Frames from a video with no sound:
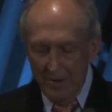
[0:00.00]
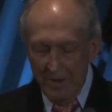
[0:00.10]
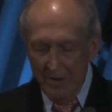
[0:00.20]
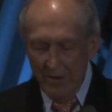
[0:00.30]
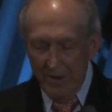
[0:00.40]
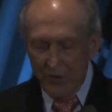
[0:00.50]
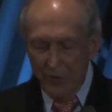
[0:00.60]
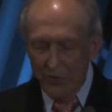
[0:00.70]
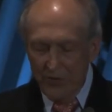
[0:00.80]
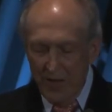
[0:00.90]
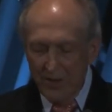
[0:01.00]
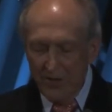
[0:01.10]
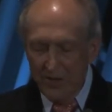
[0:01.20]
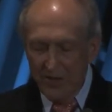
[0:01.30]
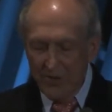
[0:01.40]
International Solid
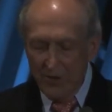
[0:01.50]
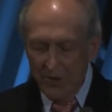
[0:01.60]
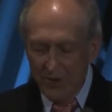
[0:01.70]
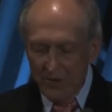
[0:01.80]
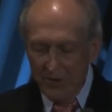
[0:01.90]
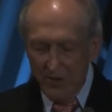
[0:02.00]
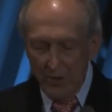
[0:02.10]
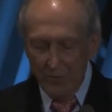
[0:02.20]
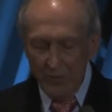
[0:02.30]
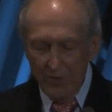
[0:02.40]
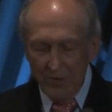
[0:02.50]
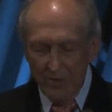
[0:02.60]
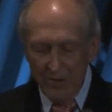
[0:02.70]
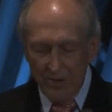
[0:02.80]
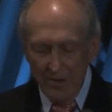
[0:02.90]
State Circuits Conference
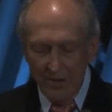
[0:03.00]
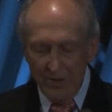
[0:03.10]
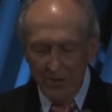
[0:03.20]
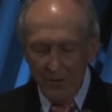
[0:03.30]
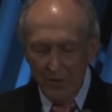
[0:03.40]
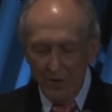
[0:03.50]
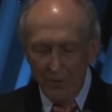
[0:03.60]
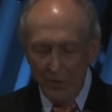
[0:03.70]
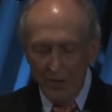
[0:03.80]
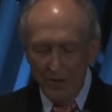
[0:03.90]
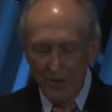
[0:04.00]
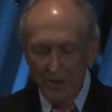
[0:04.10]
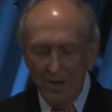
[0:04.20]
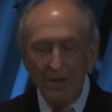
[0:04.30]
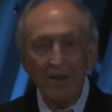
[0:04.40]
in 1973,
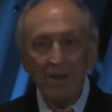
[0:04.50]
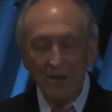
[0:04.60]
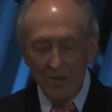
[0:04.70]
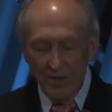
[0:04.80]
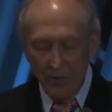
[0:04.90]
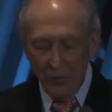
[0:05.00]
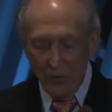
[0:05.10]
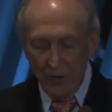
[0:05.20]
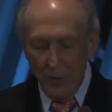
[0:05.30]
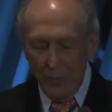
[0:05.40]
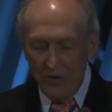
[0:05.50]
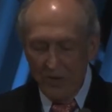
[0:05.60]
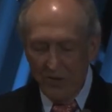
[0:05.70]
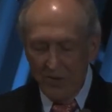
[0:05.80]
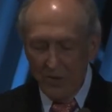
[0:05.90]
several
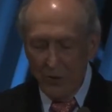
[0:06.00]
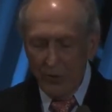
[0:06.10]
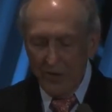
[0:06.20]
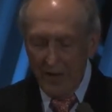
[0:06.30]
companies, including